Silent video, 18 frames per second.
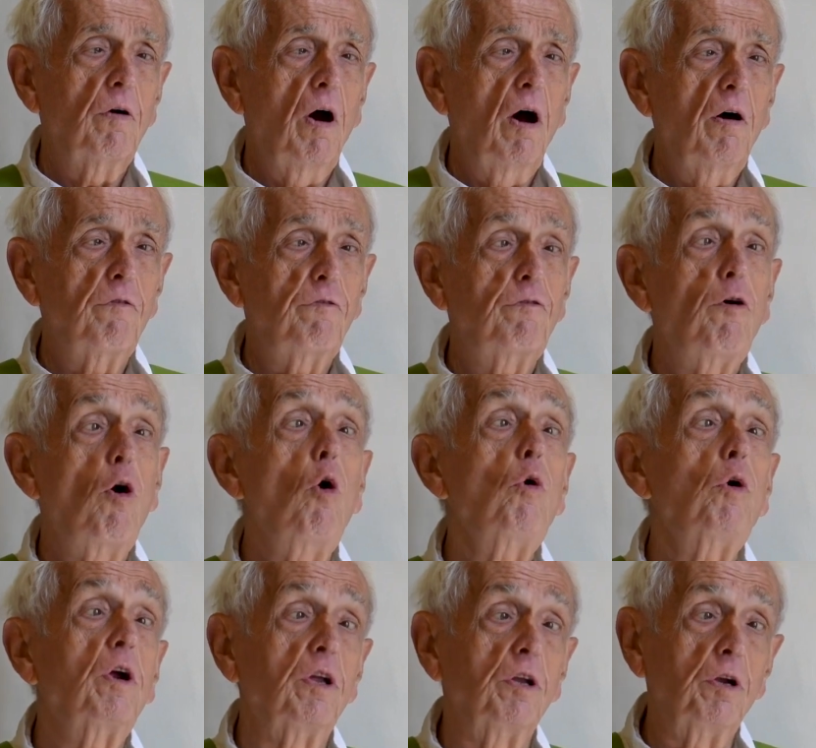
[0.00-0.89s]
a
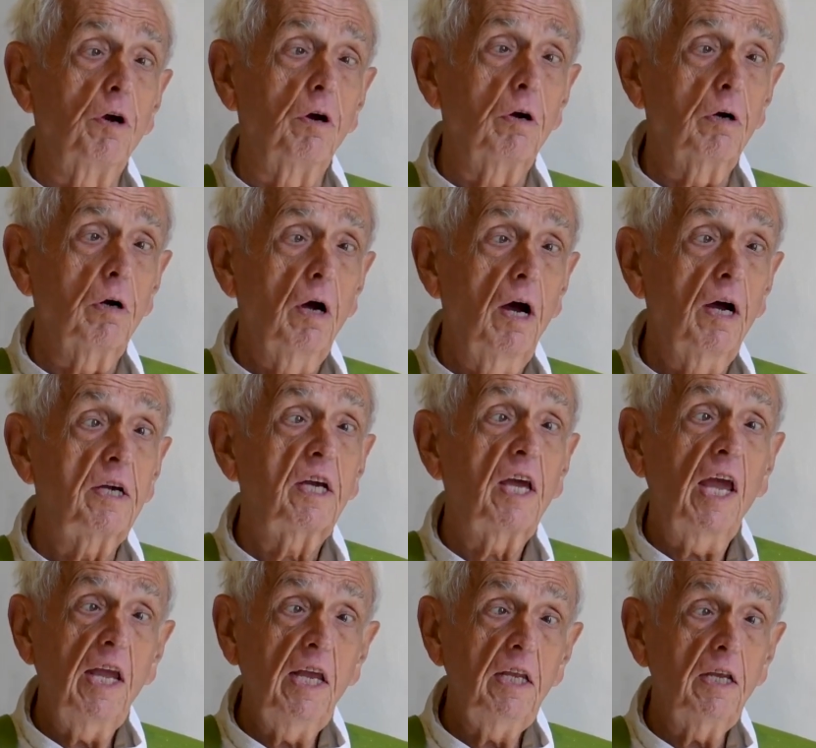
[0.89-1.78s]
foreigner, a
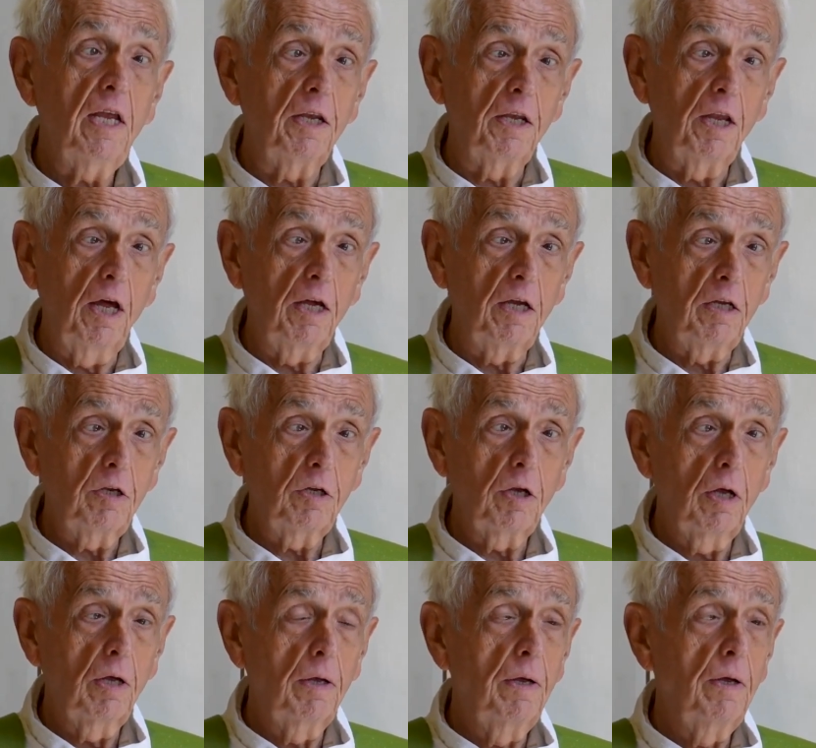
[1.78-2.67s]
Canaanite,
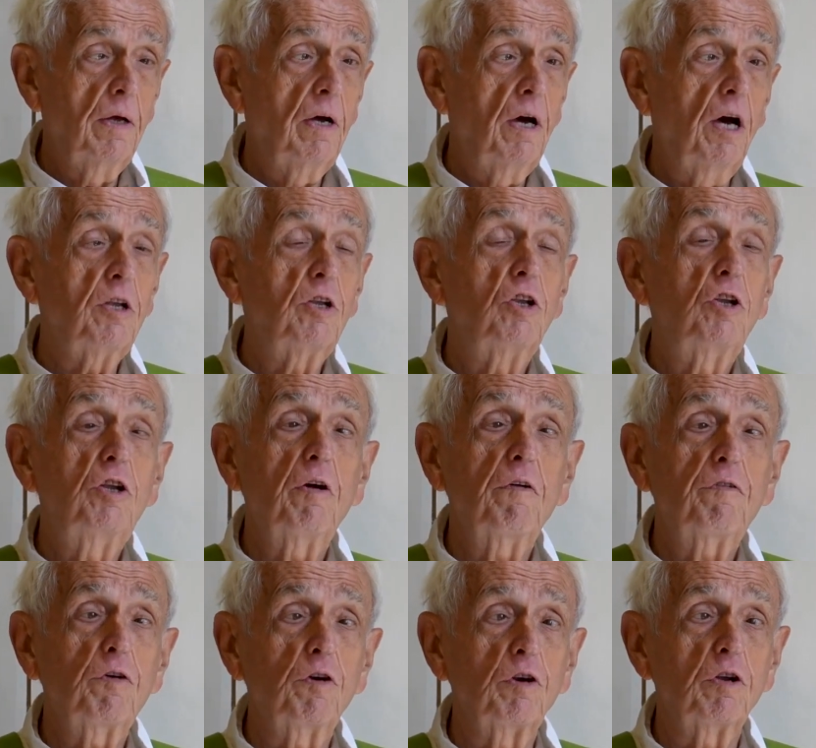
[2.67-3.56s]
a
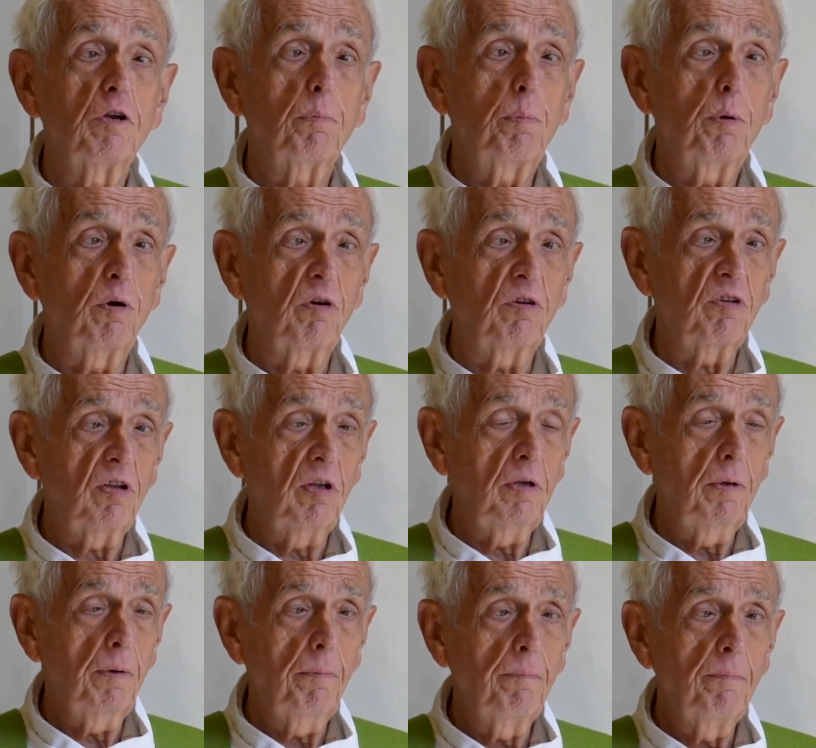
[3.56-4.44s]
different
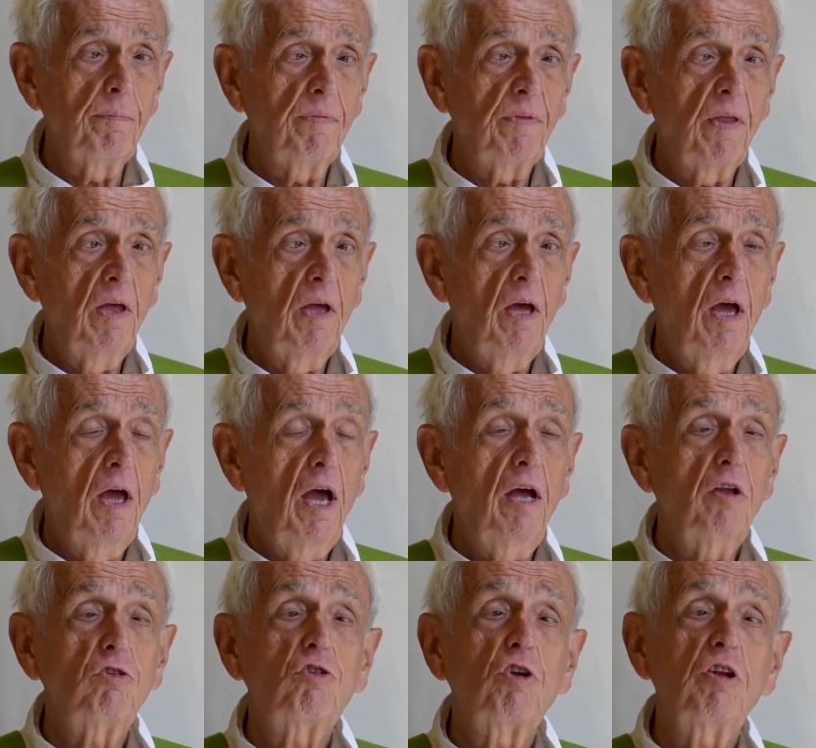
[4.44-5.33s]
person,
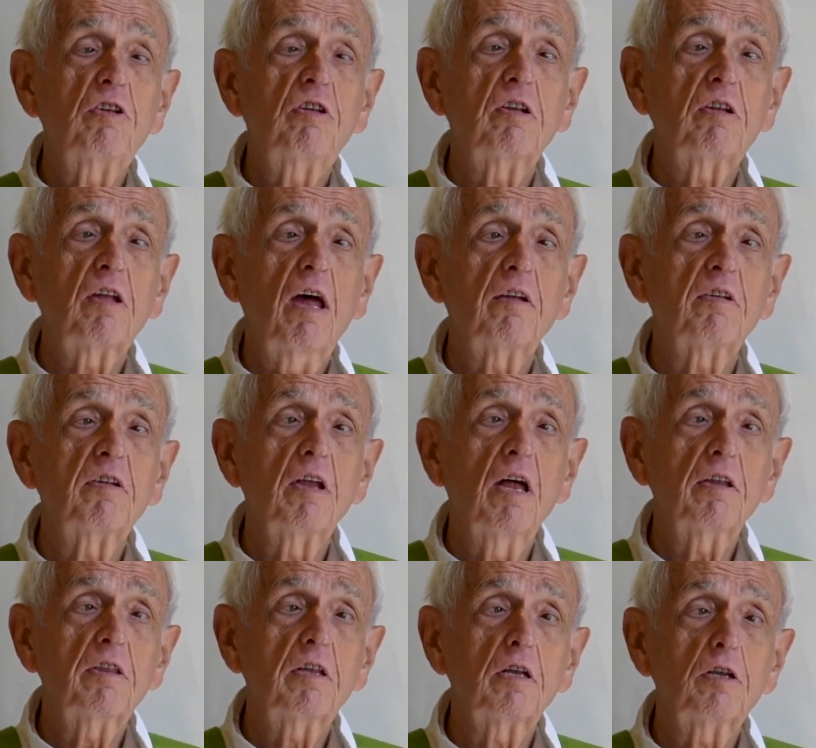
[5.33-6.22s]
and Jesus has
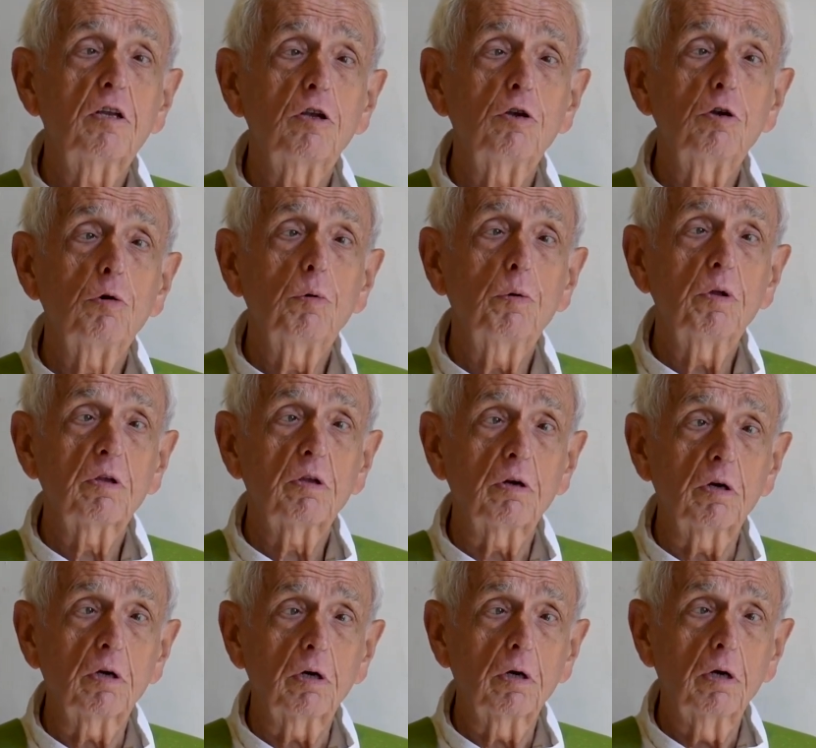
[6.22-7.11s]
nothing to do with
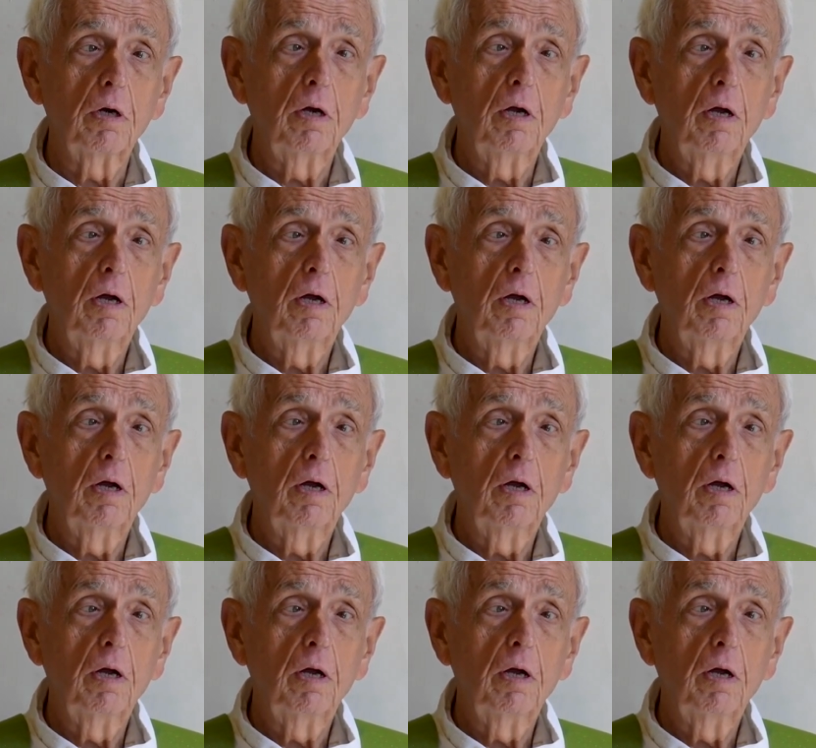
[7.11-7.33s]
her.